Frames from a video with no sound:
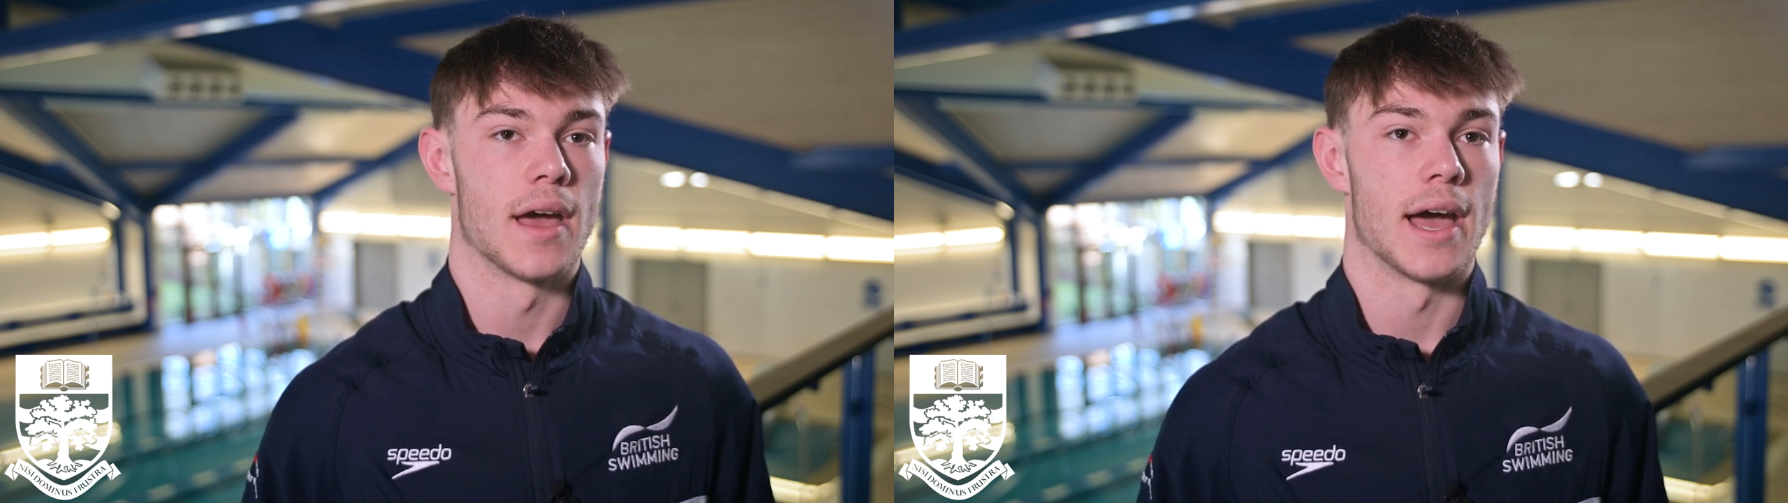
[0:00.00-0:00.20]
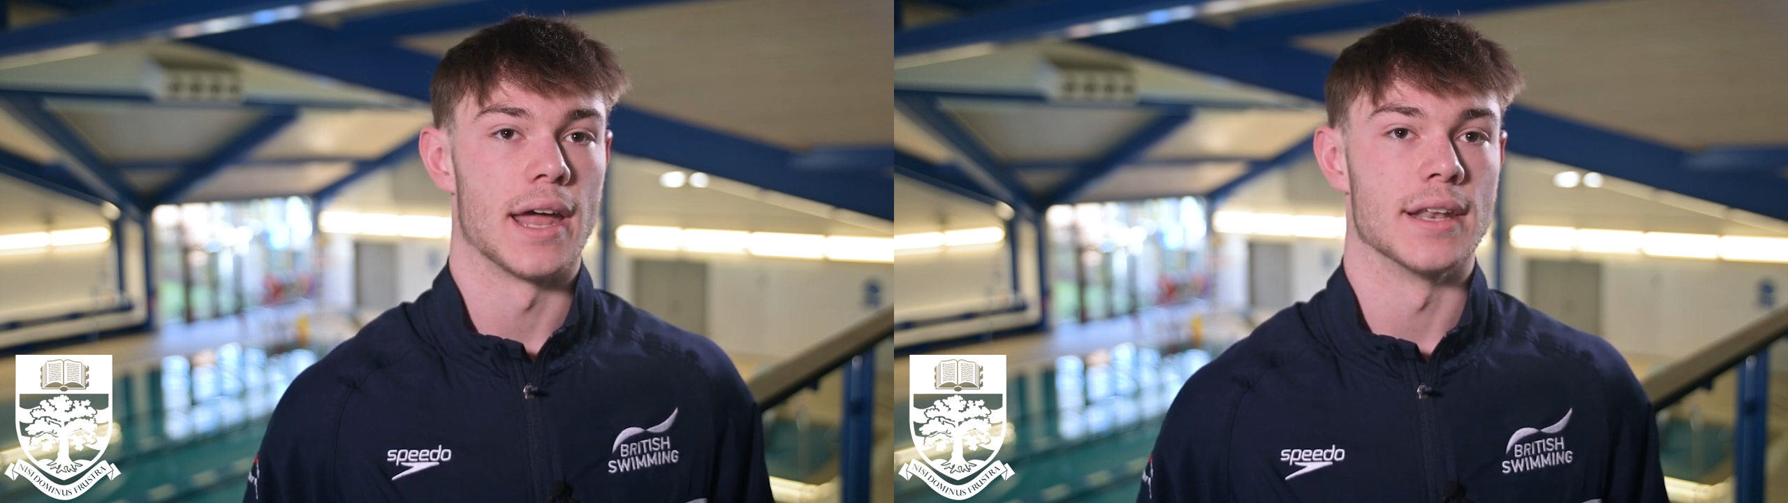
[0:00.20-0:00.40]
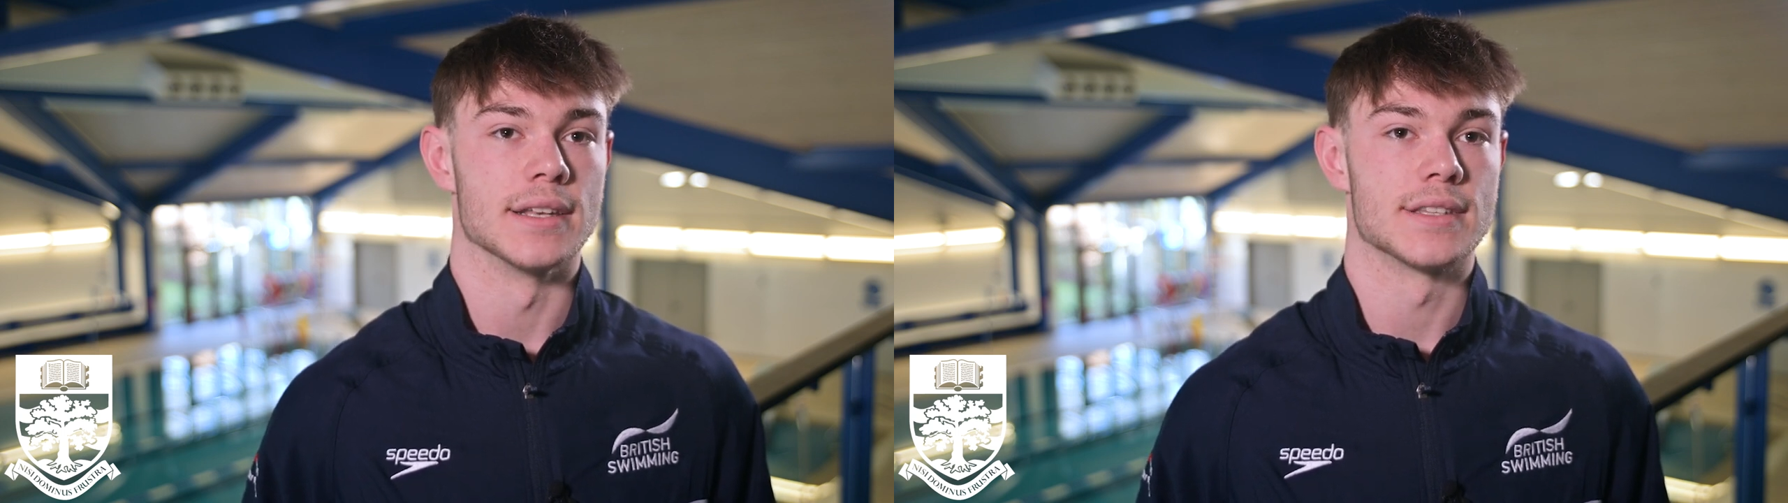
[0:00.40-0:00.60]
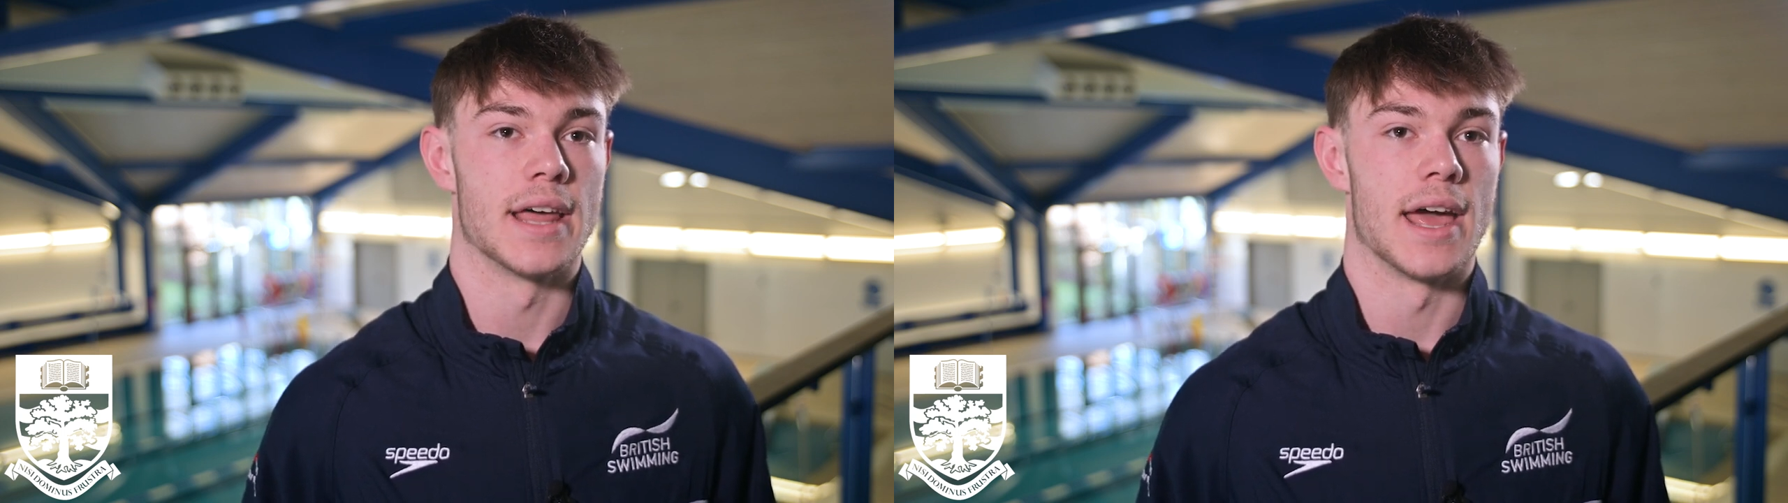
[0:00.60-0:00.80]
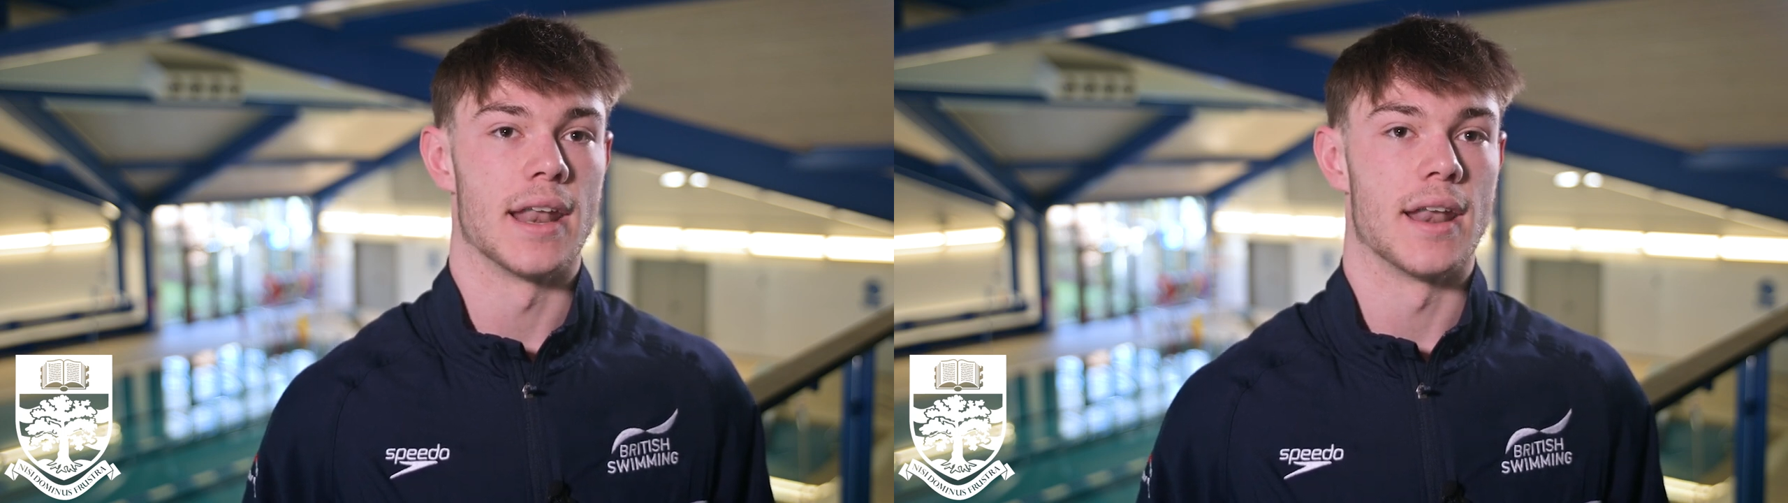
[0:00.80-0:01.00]
And
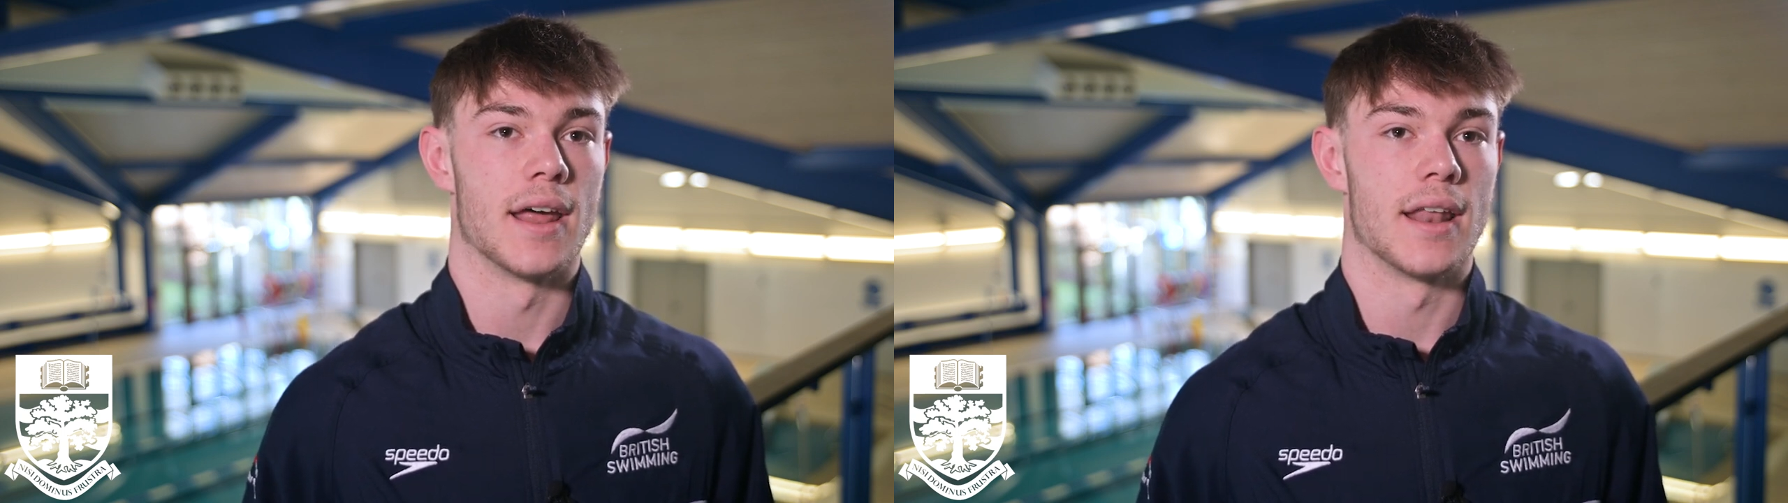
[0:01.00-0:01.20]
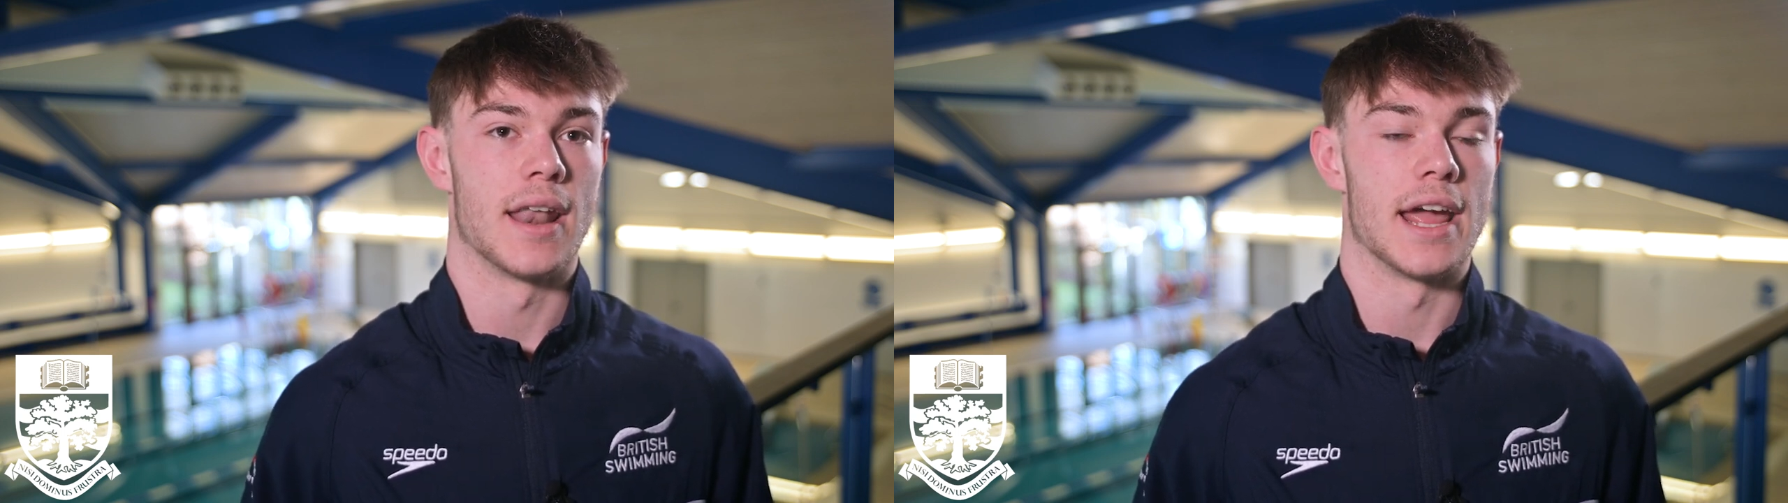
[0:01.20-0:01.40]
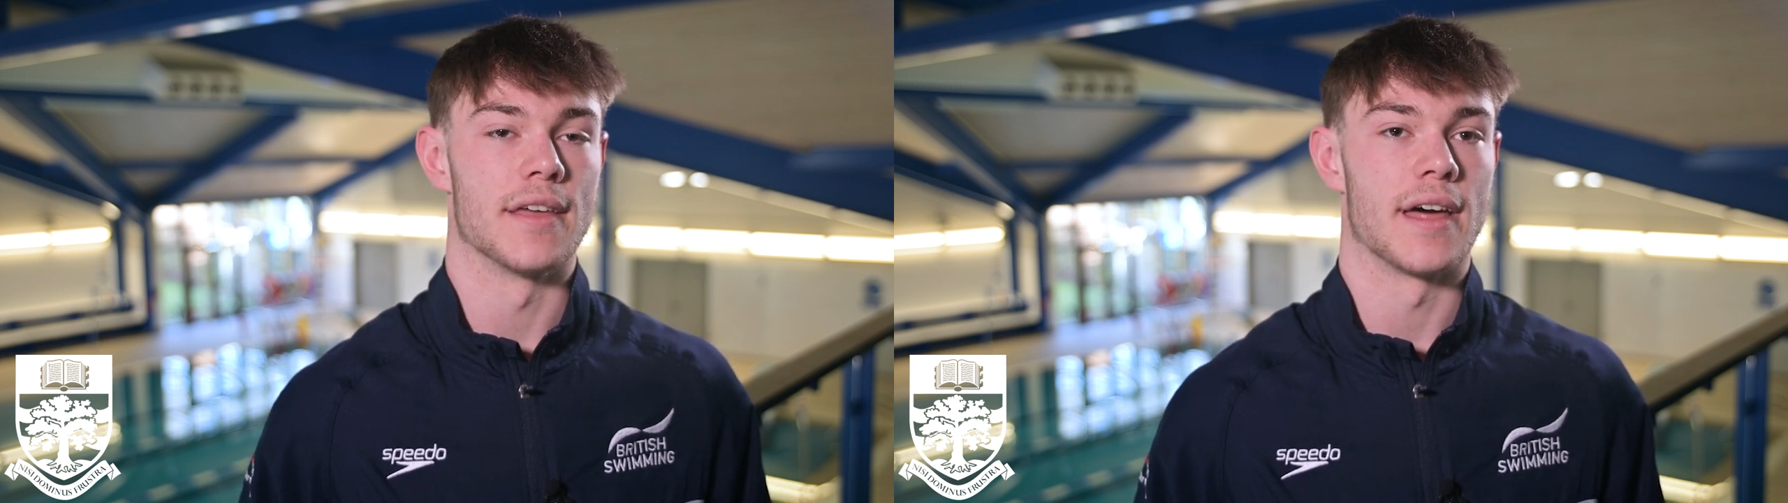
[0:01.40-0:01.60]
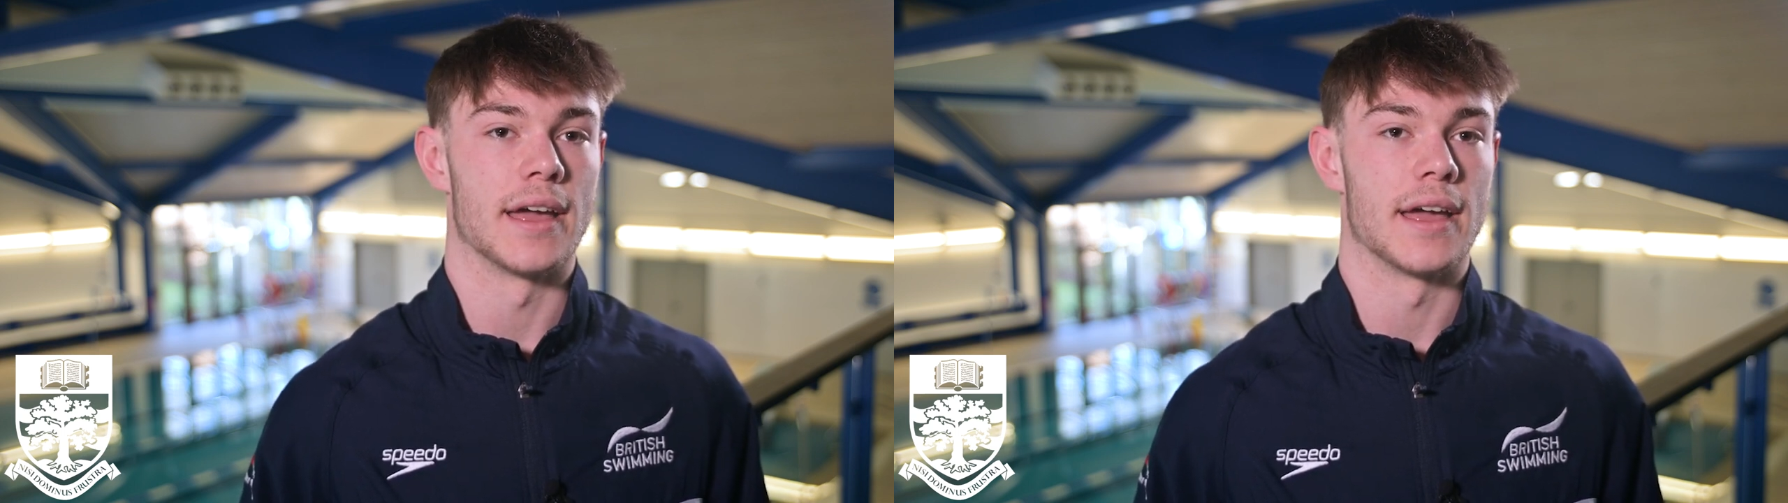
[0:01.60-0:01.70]
then later